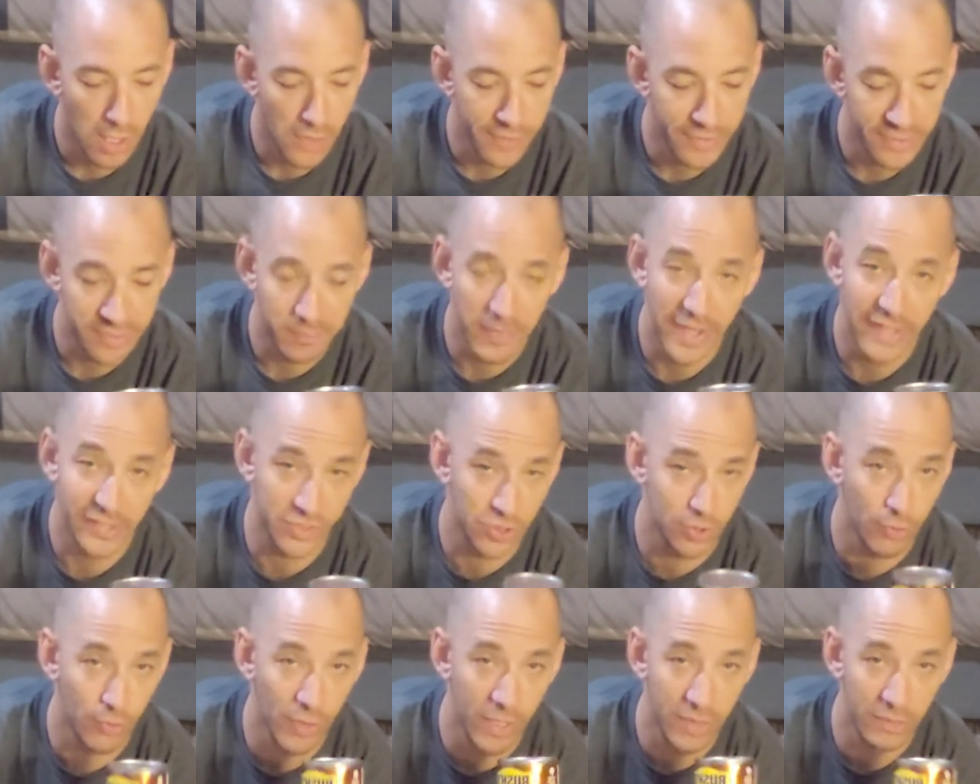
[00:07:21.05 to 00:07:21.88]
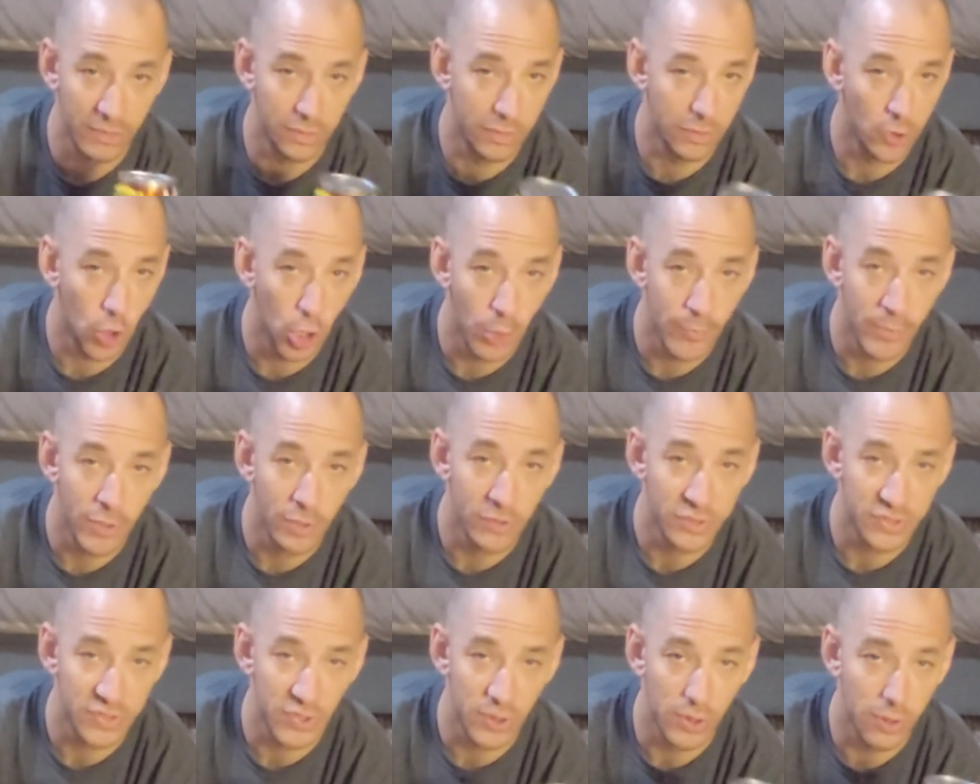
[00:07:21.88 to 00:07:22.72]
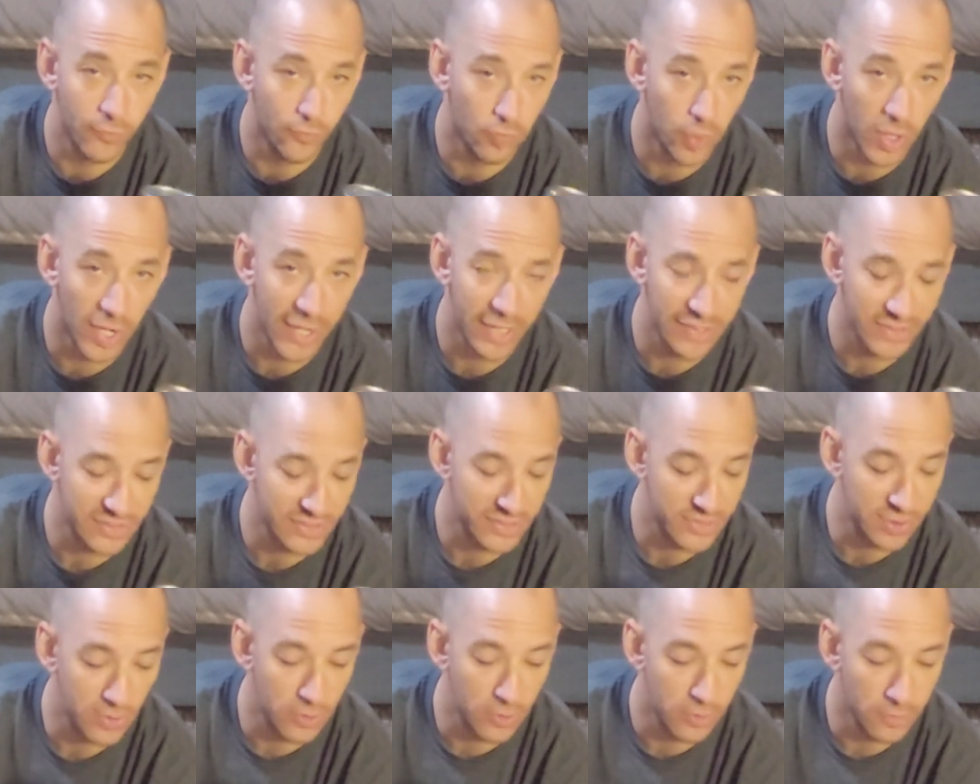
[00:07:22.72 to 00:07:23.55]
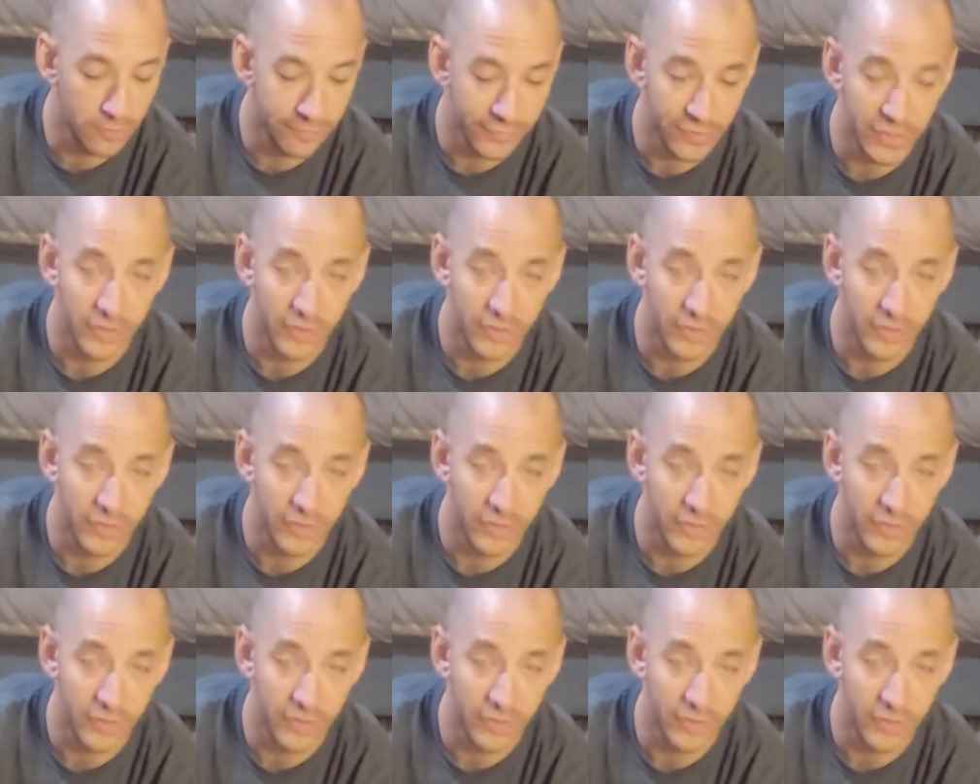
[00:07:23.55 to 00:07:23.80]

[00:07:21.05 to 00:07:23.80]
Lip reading: This makes a great little hobo stove, rocket stove.